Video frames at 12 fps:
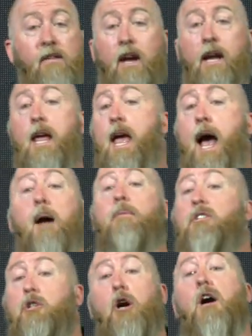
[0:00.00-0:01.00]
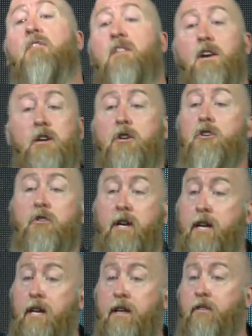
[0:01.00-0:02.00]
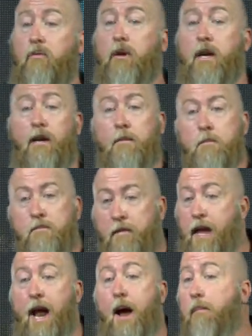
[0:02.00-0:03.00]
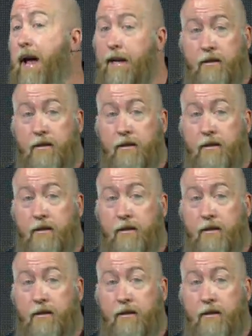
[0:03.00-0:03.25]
He's like, How much coffee are you drinking this week? And I'm